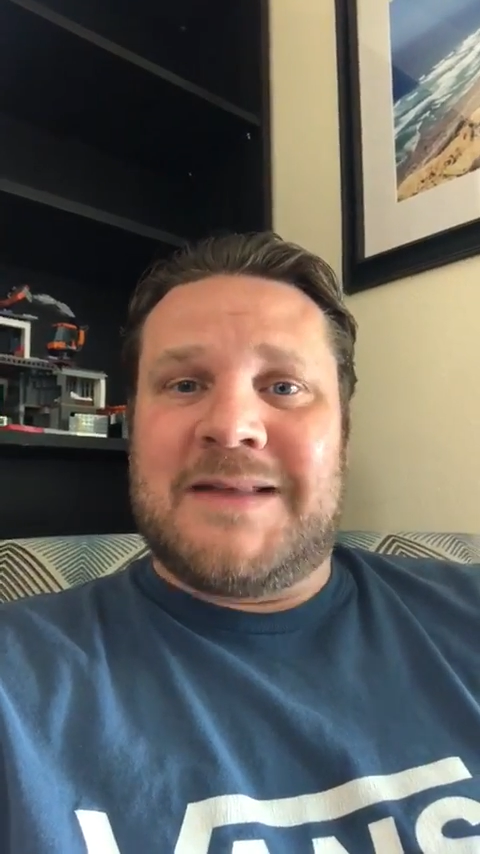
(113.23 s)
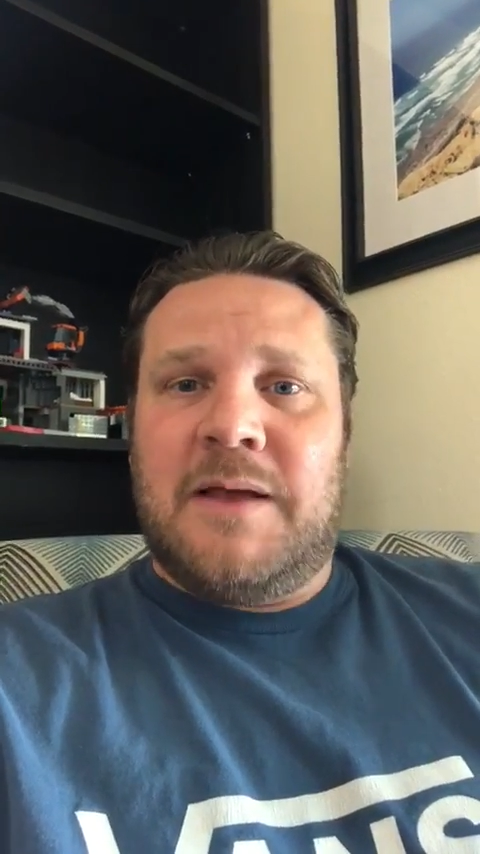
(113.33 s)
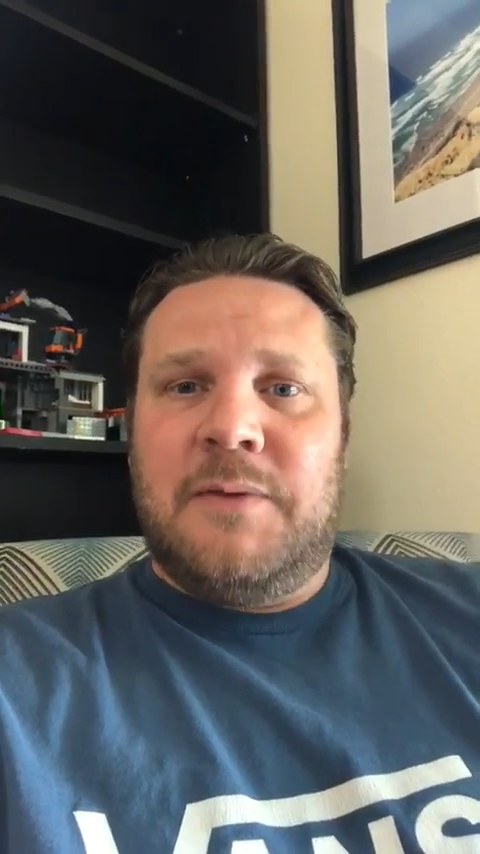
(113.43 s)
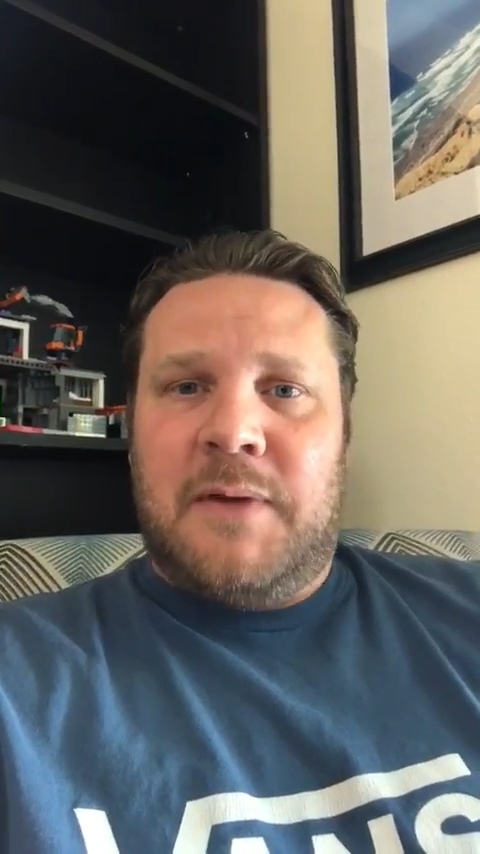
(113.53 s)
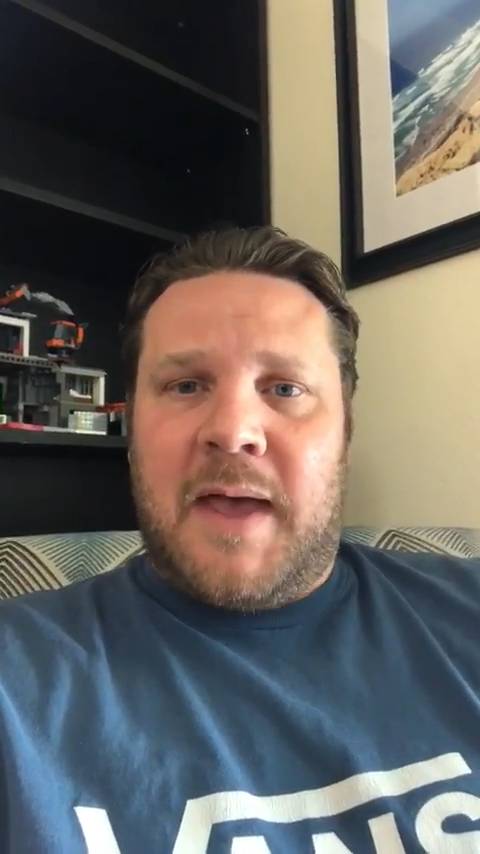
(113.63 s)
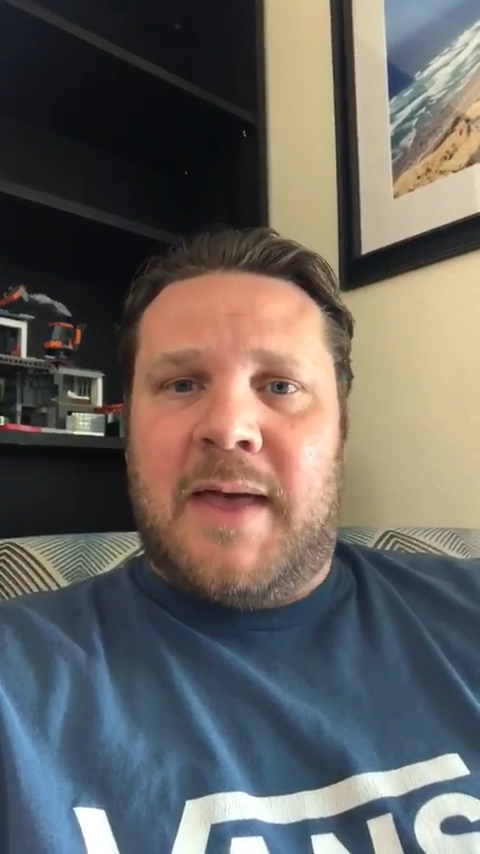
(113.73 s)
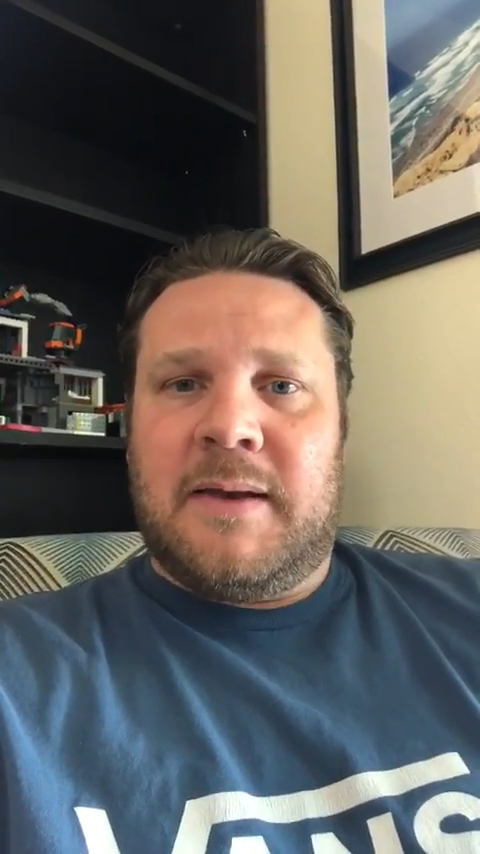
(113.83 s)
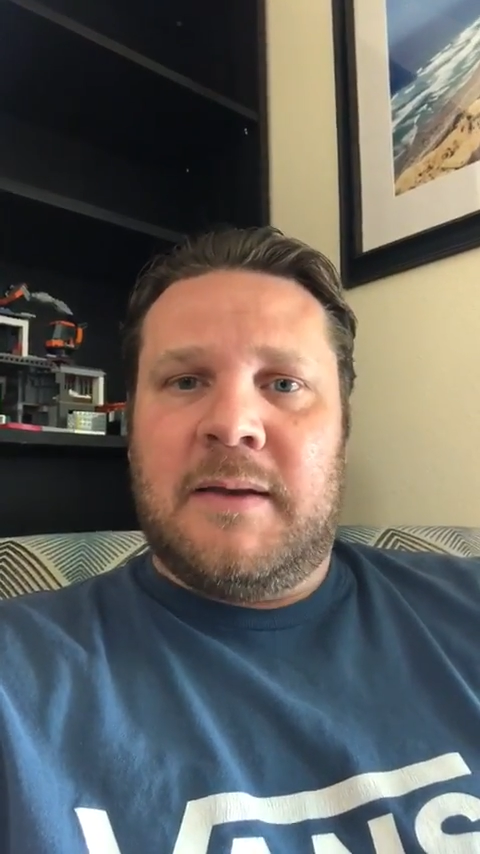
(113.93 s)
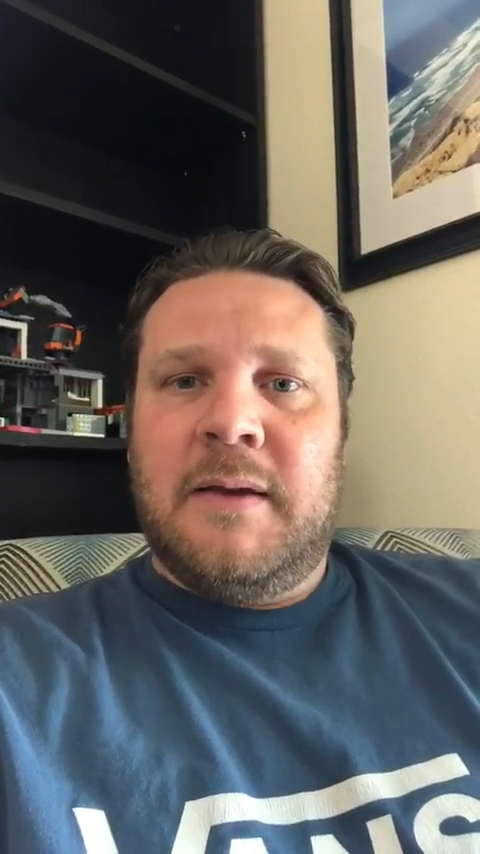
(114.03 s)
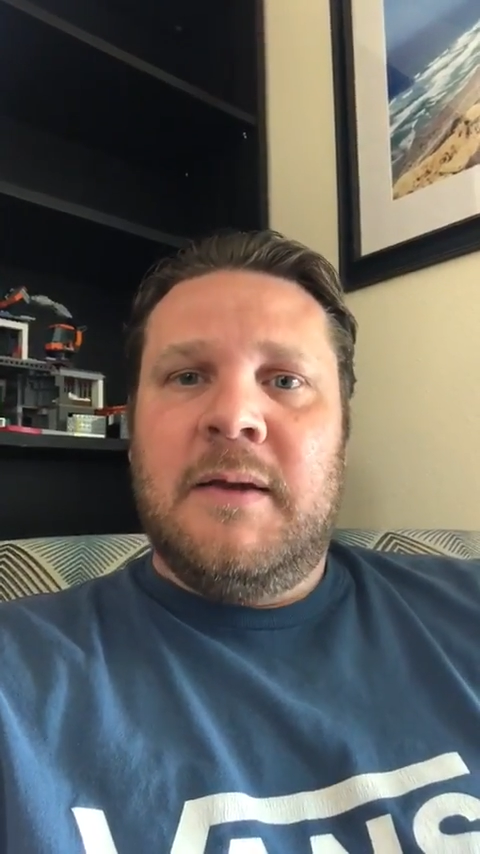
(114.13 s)
that you
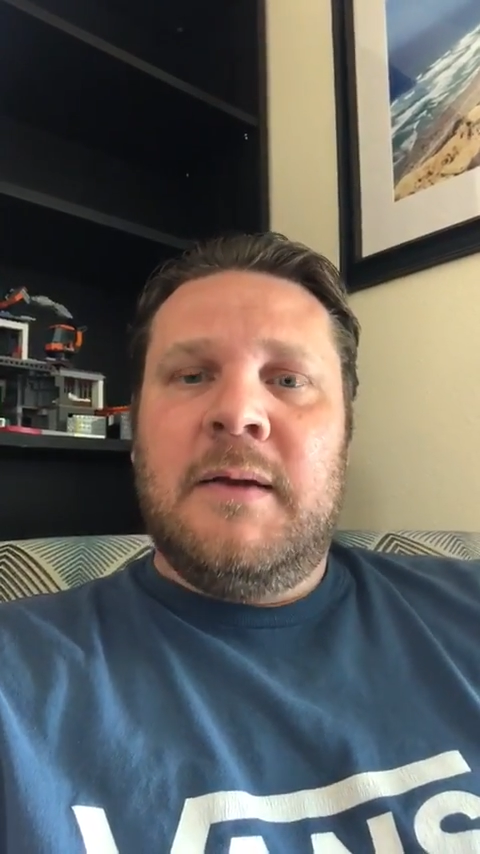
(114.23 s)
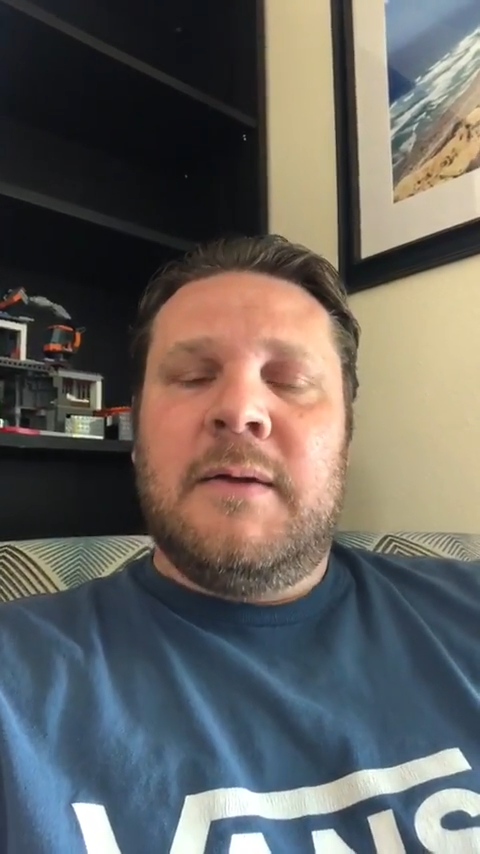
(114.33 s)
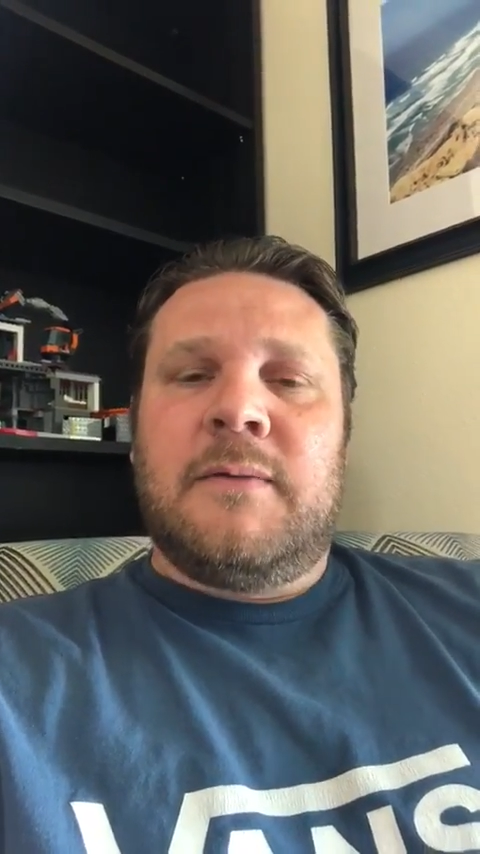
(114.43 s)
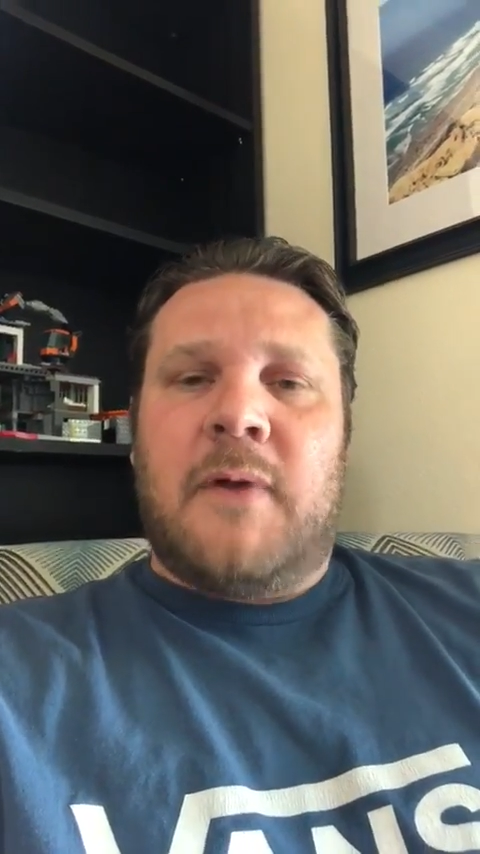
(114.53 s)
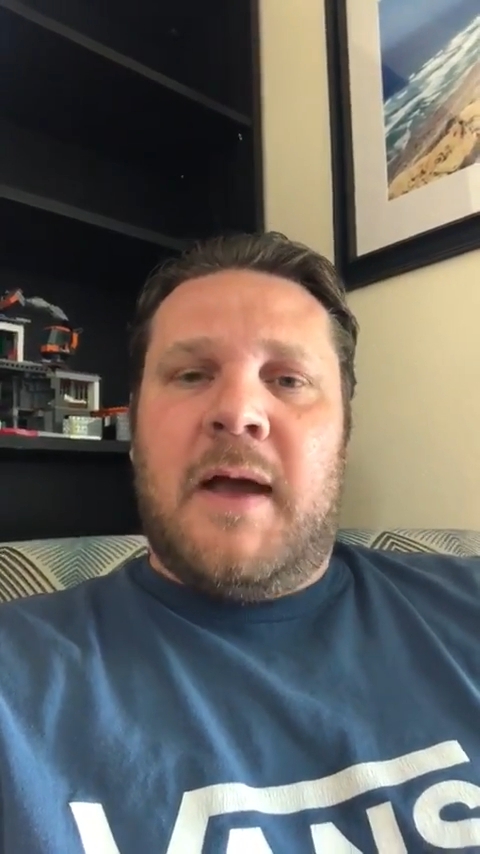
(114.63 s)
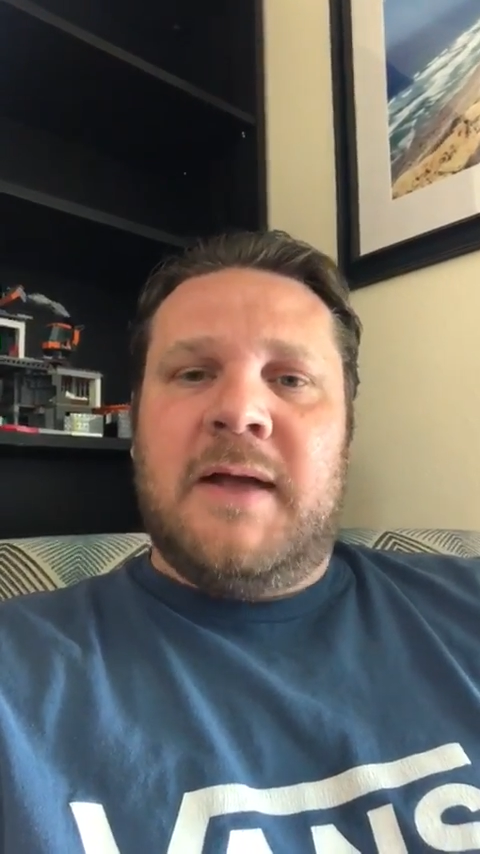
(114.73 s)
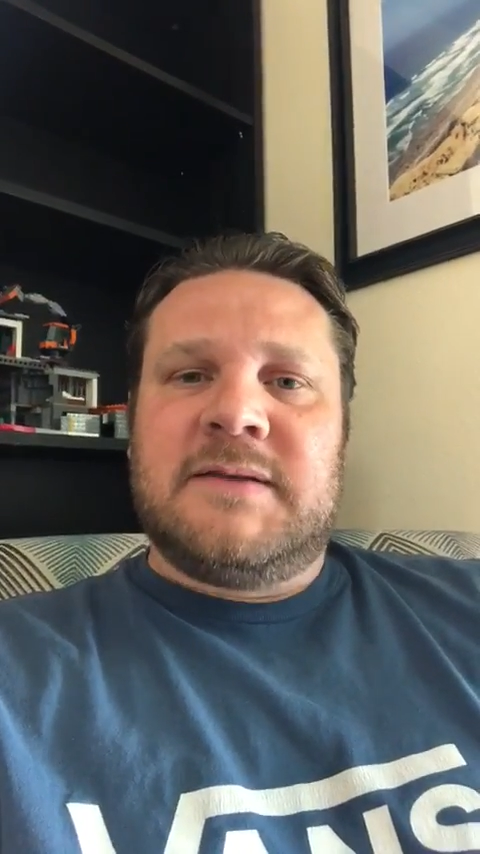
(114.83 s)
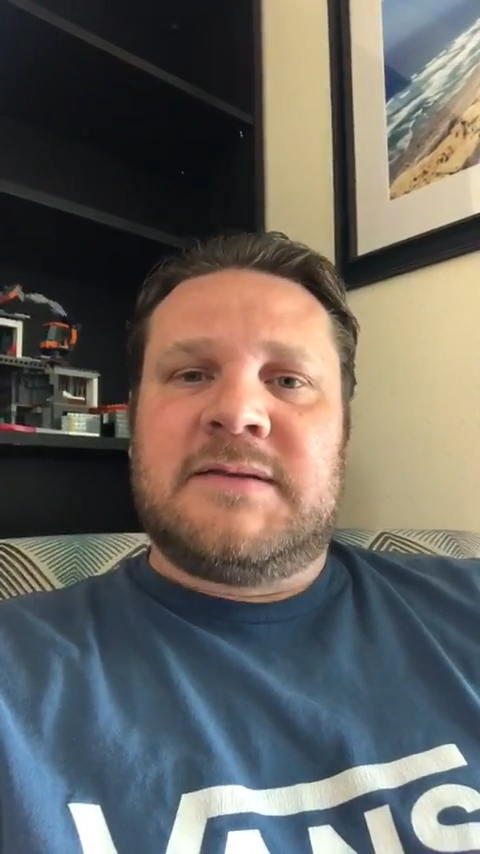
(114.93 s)
can, right?